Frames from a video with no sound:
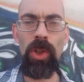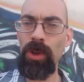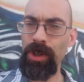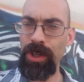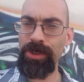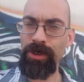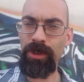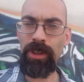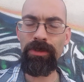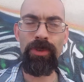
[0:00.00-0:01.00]
look
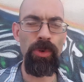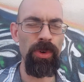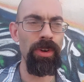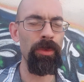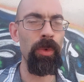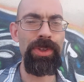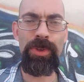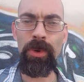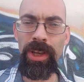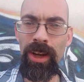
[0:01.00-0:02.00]
externally for what's
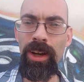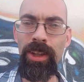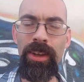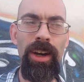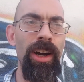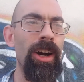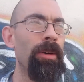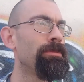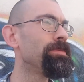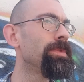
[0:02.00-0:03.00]
going on um,